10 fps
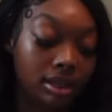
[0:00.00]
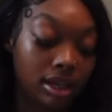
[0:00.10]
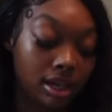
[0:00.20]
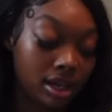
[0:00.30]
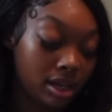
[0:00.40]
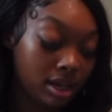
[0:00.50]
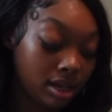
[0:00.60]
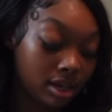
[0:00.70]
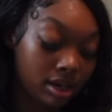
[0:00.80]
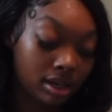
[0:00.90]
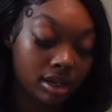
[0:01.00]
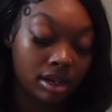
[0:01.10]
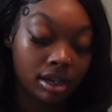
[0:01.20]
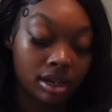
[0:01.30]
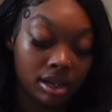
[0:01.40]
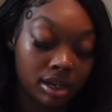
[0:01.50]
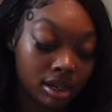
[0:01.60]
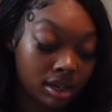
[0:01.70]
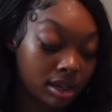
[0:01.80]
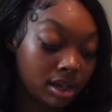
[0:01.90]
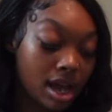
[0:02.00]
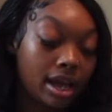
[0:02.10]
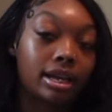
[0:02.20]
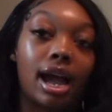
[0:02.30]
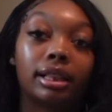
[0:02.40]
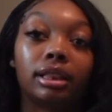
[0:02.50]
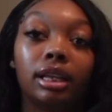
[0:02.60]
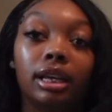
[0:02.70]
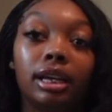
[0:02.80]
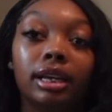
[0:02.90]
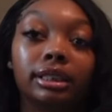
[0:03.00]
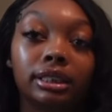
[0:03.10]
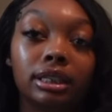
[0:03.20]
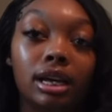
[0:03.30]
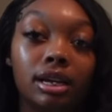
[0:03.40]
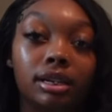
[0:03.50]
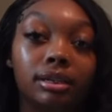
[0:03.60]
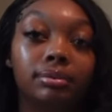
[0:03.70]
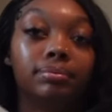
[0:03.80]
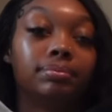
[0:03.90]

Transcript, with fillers: And I got this um,